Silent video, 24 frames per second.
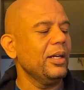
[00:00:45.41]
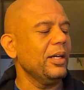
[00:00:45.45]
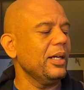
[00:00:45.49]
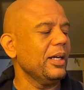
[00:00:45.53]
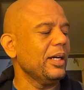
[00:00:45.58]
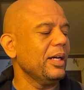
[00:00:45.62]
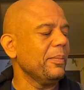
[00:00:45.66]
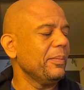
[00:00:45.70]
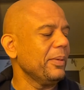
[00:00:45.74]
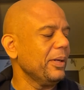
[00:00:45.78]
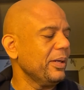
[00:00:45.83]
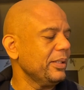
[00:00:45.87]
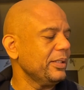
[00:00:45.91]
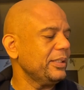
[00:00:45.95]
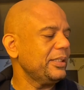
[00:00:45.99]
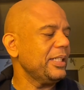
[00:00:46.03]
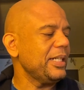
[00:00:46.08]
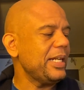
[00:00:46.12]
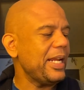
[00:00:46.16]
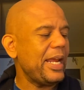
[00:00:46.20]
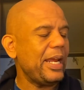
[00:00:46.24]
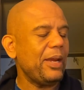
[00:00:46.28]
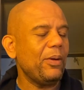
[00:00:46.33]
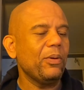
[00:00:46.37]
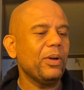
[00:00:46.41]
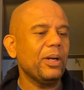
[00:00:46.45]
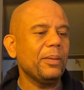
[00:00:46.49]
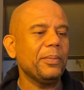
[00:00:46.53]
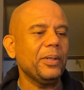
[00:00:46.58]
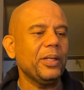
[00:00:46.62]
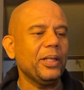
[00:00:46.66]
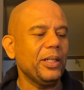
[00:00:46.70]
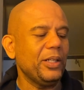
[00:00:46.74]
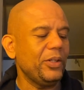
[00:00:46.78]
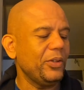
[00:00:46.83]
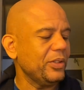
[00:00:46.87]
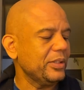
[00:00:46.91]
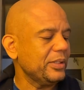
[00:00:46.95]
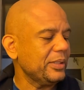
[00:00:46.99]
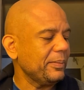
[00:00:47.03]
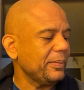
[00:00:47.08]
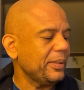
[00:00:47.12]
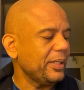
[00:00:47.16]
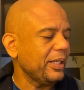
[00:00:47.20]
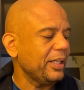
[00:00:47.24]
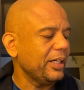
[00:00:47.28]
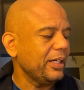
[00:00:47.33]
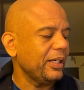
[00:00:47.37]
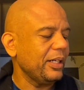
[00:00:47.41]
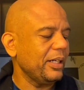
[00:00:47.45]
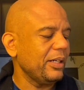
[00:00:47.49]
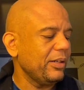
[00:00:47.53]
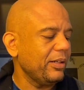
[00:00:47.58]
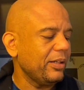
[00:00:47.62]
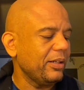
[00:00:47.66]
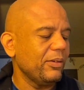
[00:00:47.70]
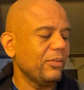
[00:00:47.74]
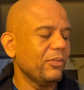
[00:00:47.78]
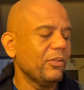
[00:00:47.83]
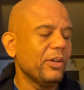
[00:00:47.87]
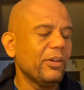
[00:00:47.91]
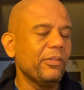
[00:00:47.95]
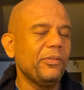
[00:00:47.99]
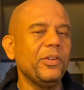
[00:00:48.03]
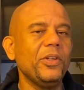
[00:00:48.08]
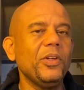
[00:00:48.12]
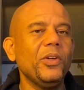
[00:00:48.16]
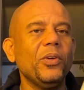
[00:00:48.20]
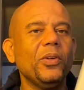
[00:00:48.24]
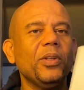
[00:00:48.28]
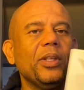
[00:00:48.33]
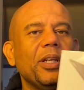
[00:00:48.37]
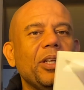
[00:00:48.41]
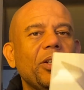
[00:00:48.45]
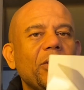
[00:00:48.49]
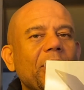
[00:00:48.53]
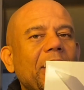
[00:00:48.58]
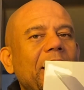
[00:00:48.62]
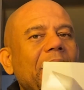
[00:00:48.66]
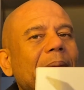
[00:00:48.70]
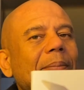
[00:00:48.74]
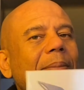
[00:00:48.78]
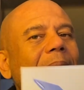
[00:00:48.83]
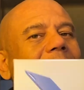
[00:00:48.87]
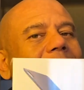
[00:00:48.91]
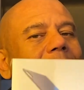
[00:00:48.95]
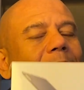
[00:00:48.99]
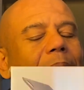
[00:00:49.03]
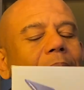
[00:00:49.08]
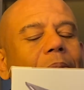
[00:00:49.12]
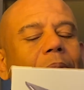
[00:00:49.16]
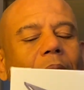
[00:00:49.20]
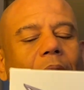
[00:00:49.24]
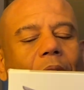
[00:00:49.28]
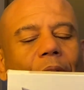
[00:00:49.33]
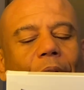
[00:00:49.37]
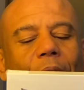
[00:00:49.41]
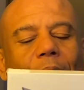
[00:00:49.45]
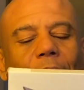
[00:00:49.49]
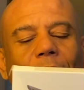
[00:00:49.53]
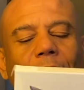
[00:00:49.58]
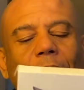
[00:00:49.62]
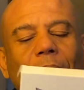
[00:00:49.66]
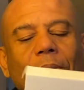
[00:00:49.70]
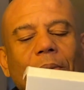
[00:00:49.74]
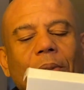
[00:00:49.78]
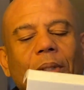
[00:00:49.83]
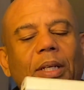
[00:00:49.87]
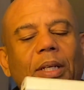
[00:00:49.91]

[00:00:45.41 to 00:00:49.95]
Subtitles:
But today what I'm gonna do is I'm gonna review the new iPad Pro